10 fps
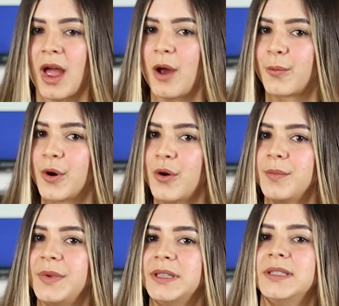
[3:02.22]
A wrong or
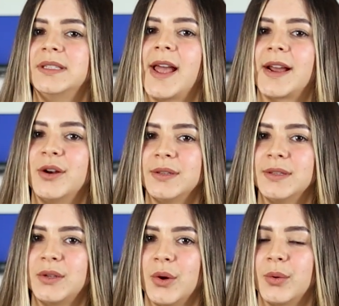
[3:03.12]
missing
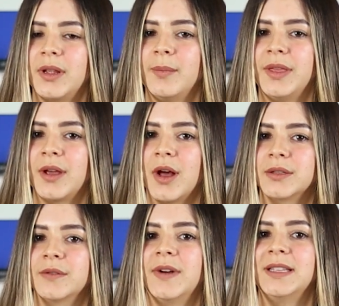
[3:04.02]
diagnosis code can be the
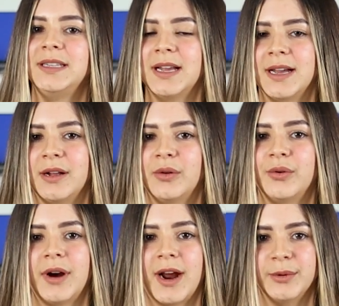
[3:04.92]
cause of a denial
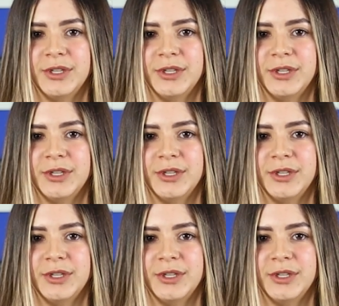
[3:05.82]
or a